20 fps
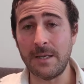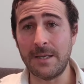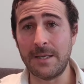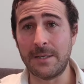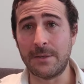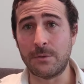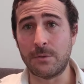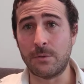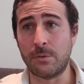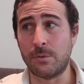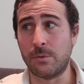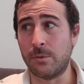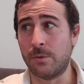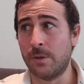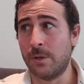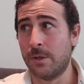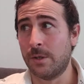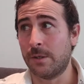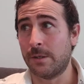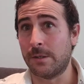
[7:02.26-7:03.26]
It will,
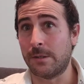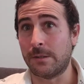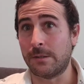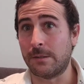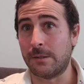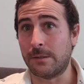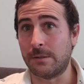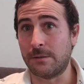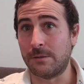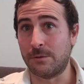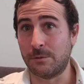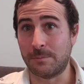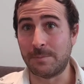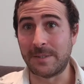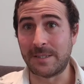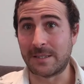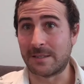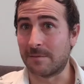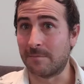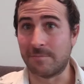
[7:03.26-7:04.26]
you'll
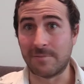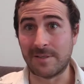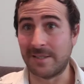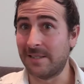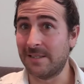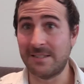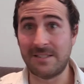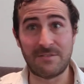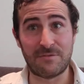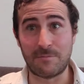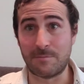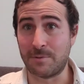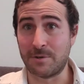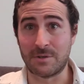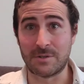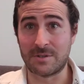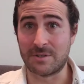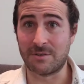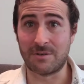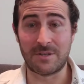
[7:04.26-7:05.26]
be a completely different
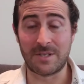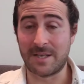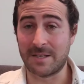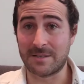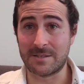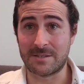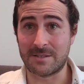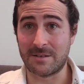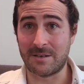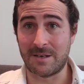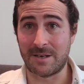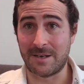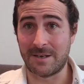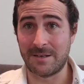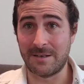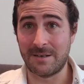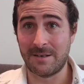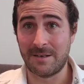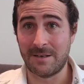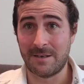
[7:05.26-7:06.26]
person on the other
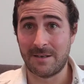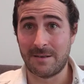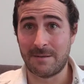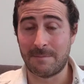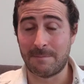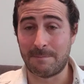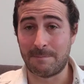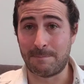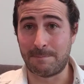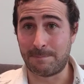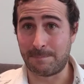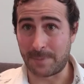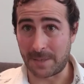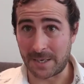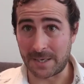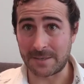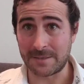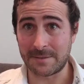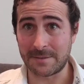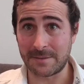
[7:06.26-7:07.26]
side,
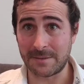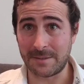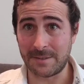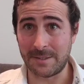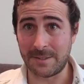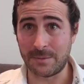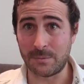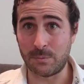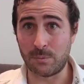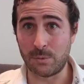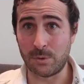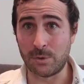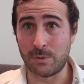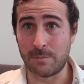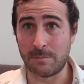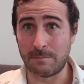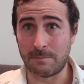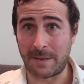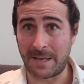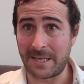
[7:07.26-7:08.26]
but it
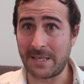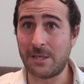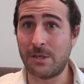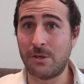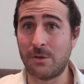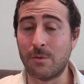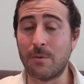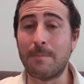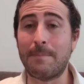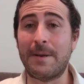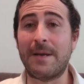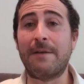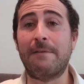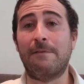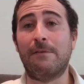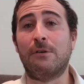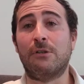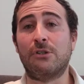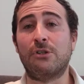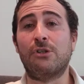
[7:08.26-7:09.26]
will make you a better
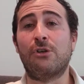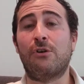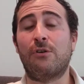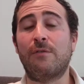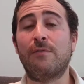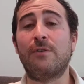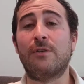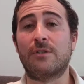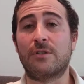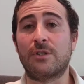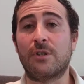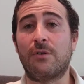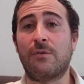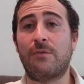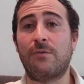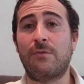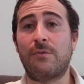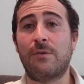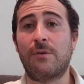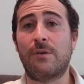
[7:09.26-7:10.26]
version of
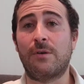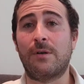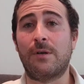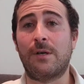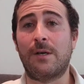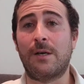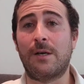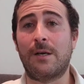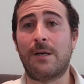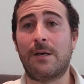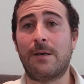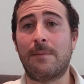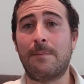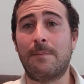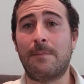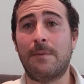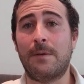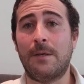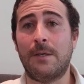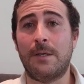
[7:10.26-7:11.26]
yourself.
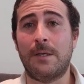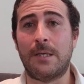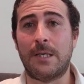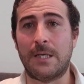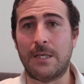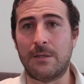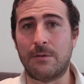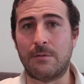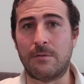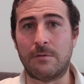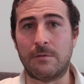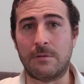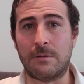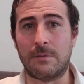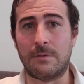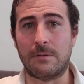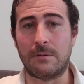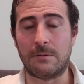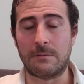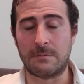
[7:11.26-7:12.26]
Um, it will
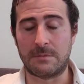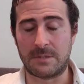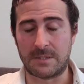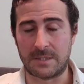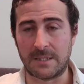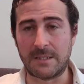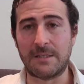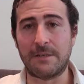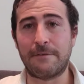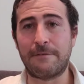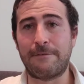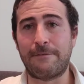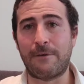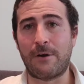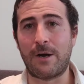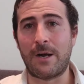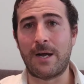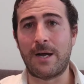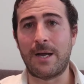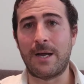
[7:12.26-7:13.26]

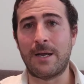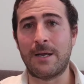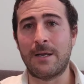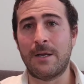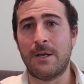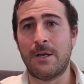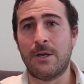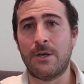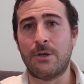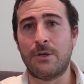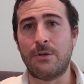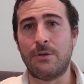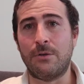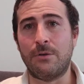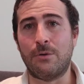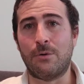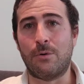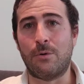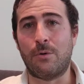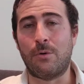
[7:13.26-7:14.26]
solidify
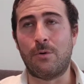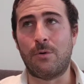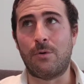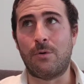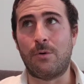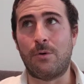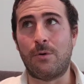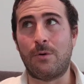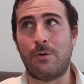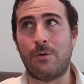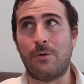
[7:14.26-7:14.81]
your